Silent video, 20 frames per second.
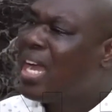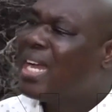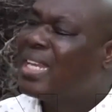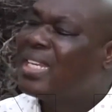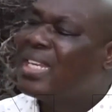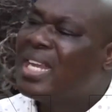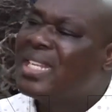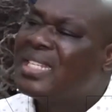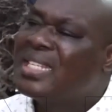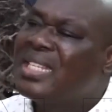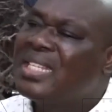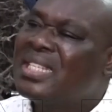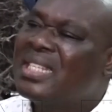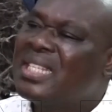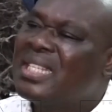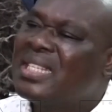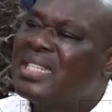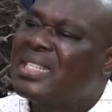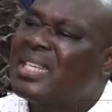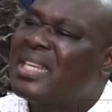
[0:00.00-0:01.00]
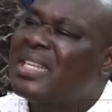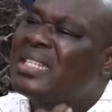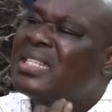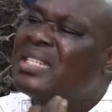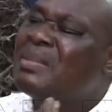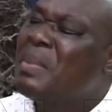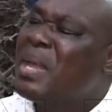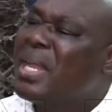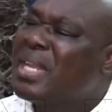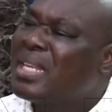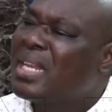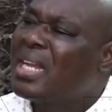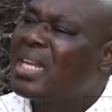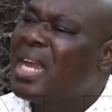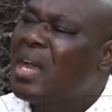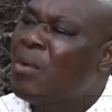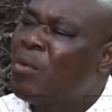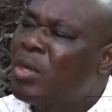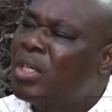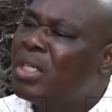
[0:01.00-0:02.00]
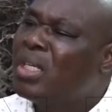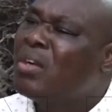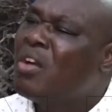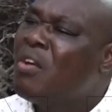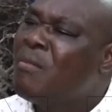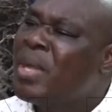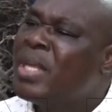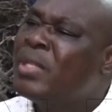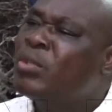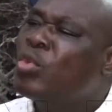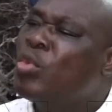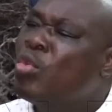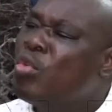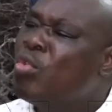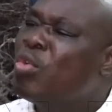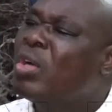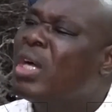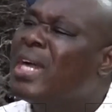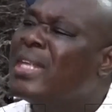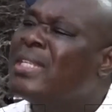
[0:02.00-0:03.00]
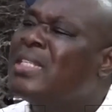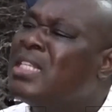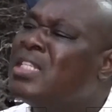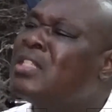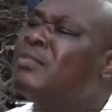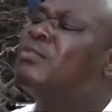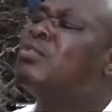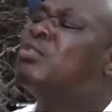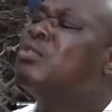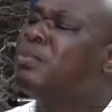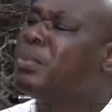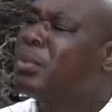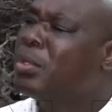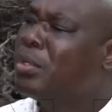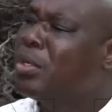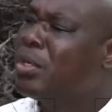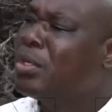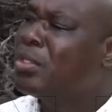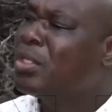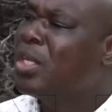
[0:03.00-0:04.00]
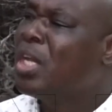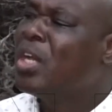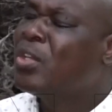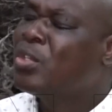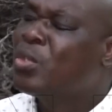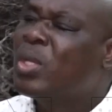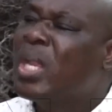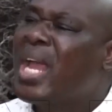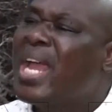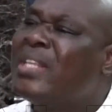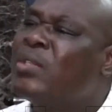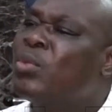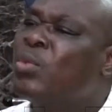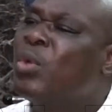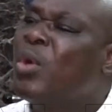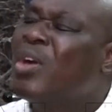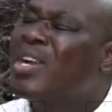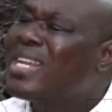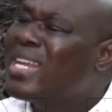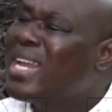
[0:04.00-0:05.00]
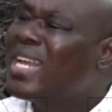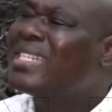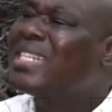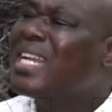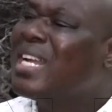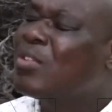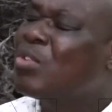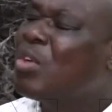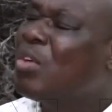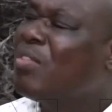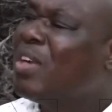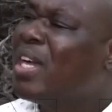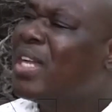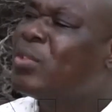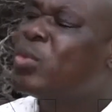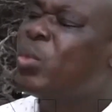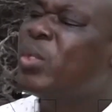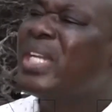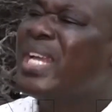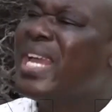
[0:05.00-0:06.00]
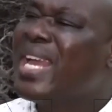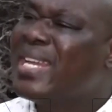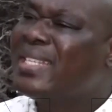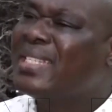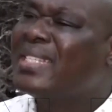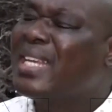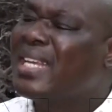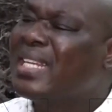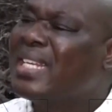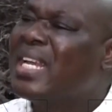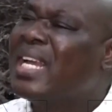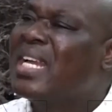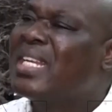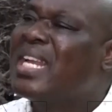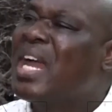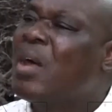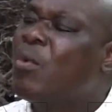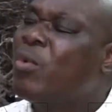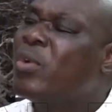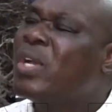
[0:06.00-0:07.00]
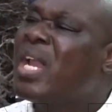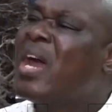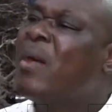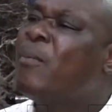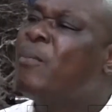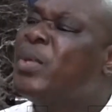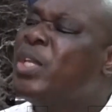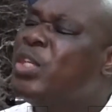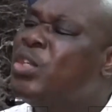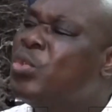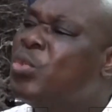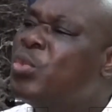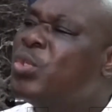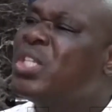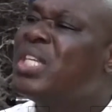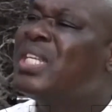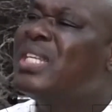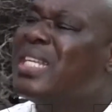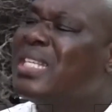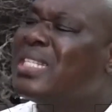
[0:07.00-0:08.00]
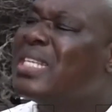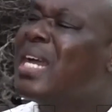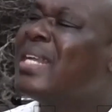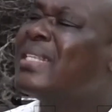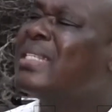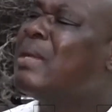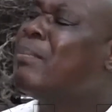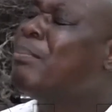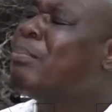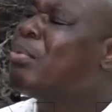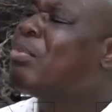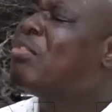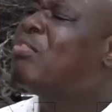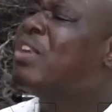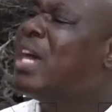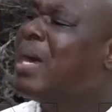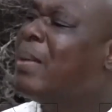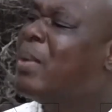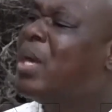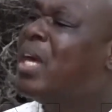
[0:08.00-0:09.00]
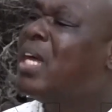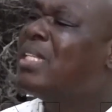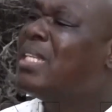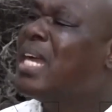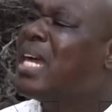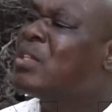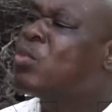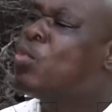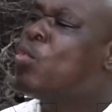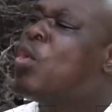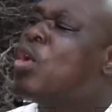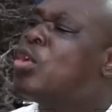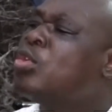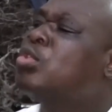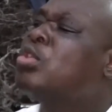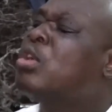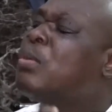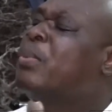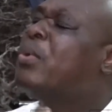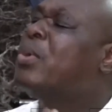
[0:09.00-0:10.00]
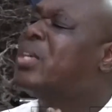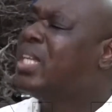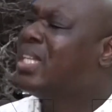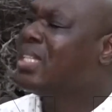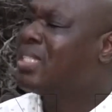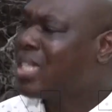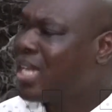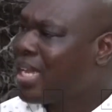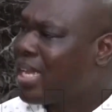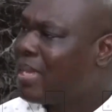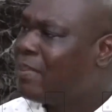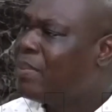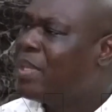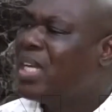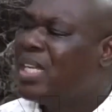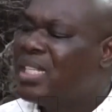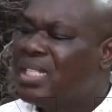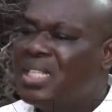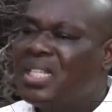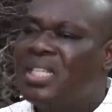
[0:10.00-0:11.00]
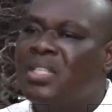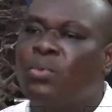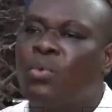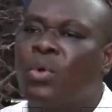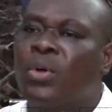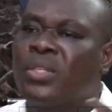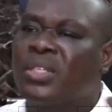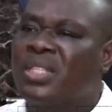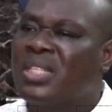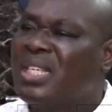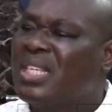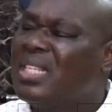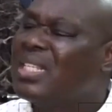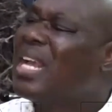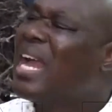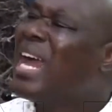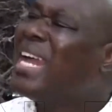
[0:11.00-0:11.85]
And that is the sentiment that I want the government to look at these food products, so that it will not get out of hand to the extent that we'll now be using it as a proverb that once upon a time this was this